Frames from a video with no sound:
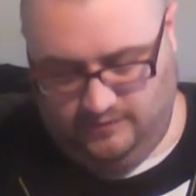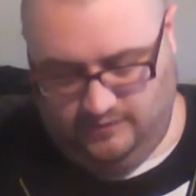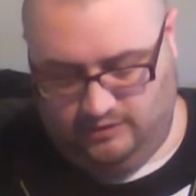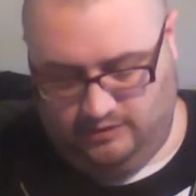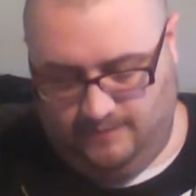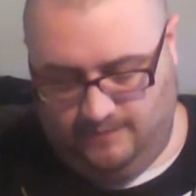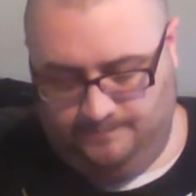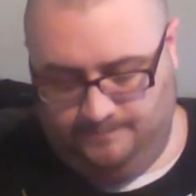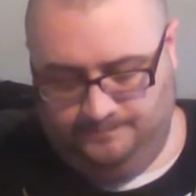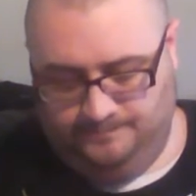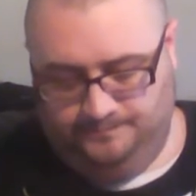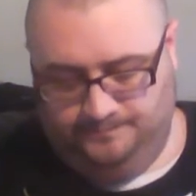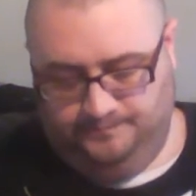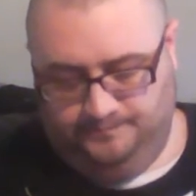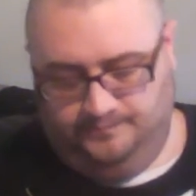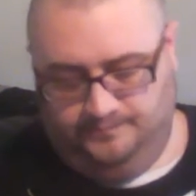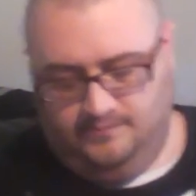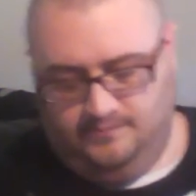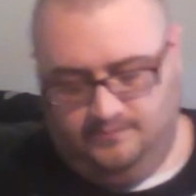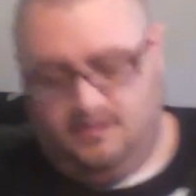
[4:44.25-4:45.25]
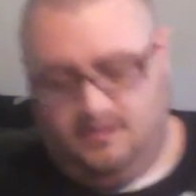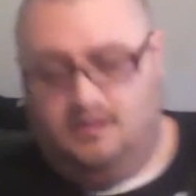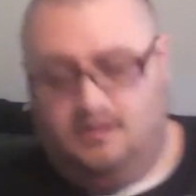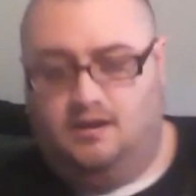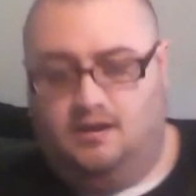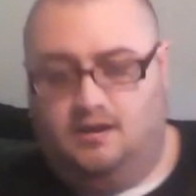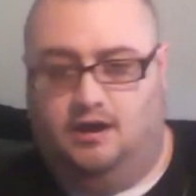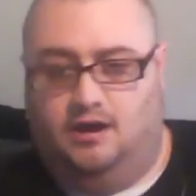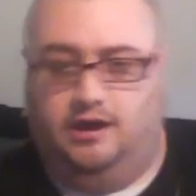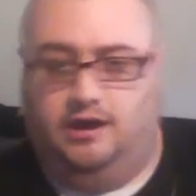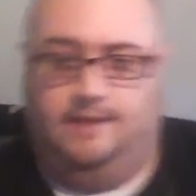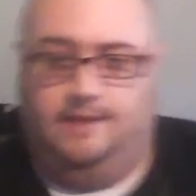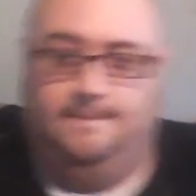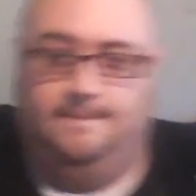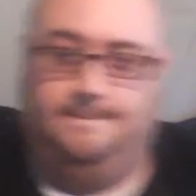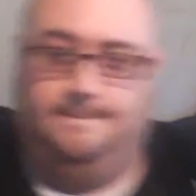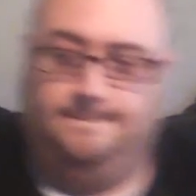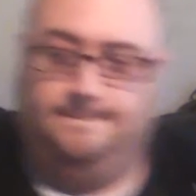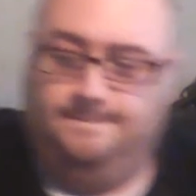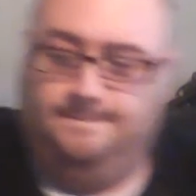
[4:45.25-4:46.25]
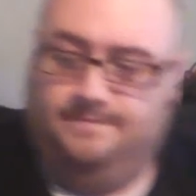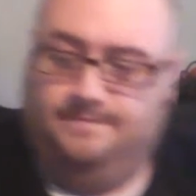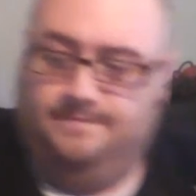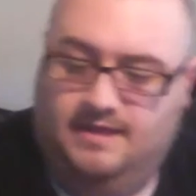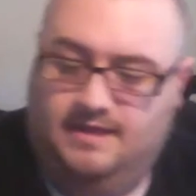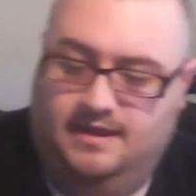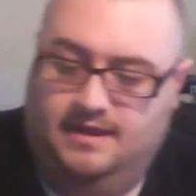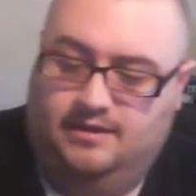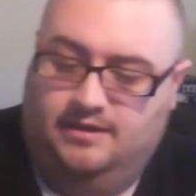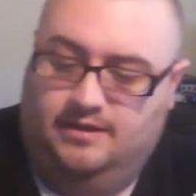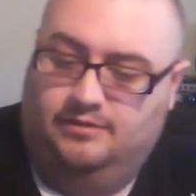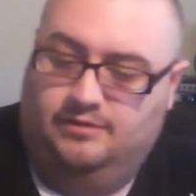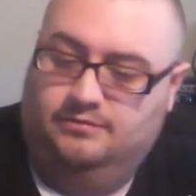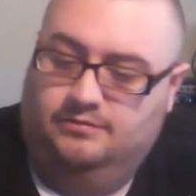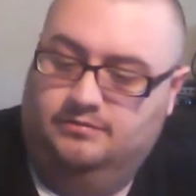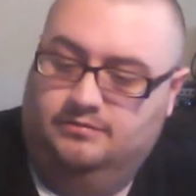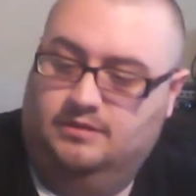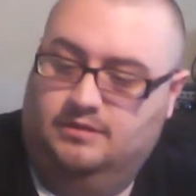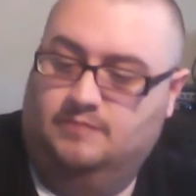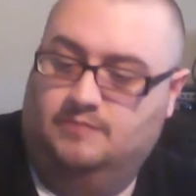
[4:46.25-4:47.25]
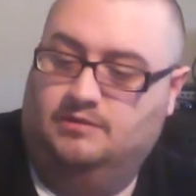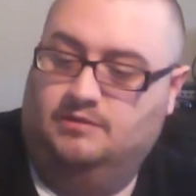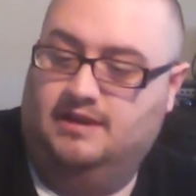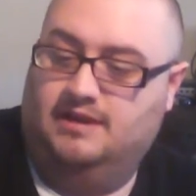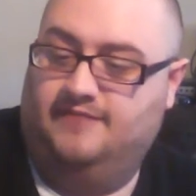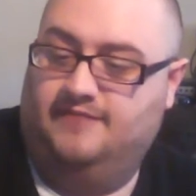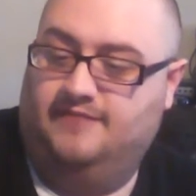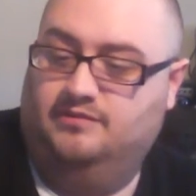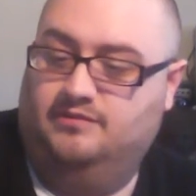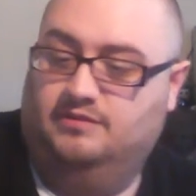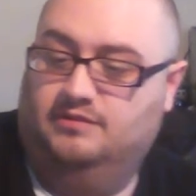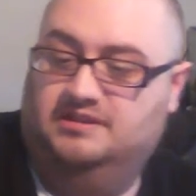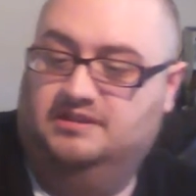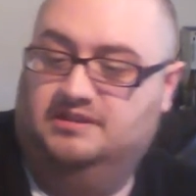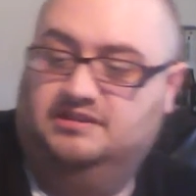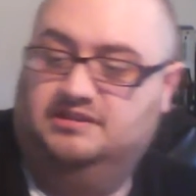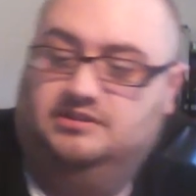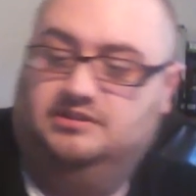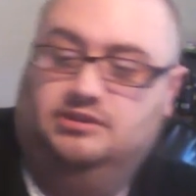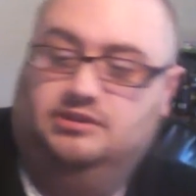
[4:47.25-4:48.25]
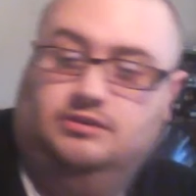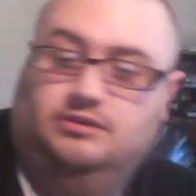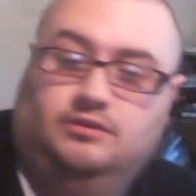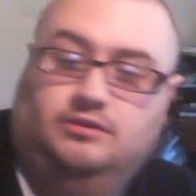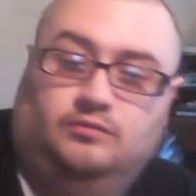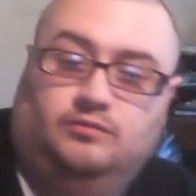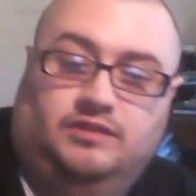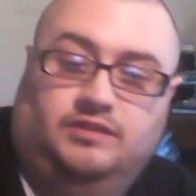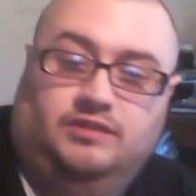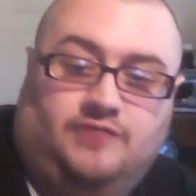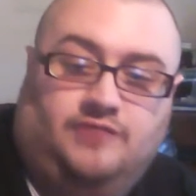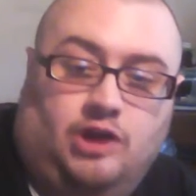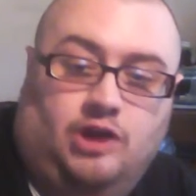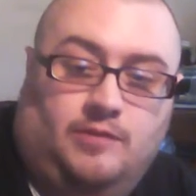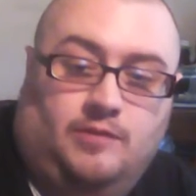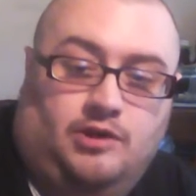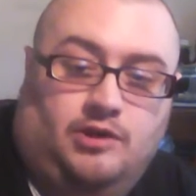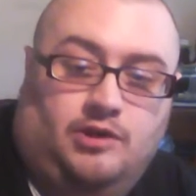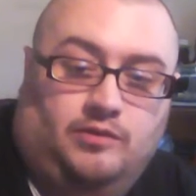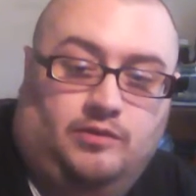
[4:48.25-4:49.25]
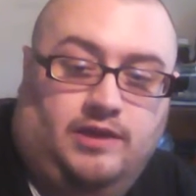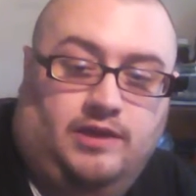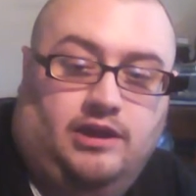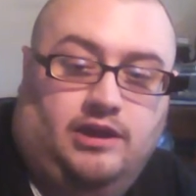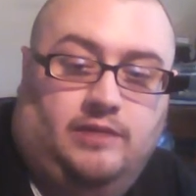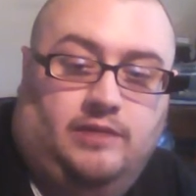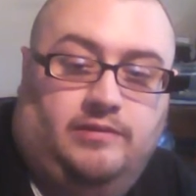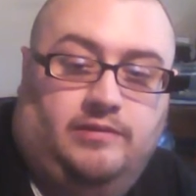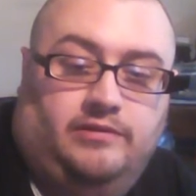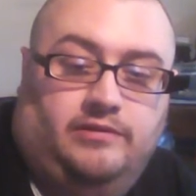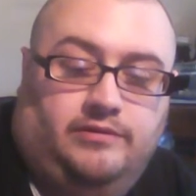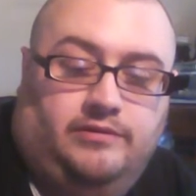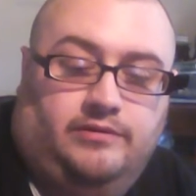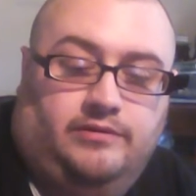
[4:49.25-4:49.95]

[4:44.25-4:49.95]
Okay. Alright. Now, I'm going to have you listen to it with the volume all the way up.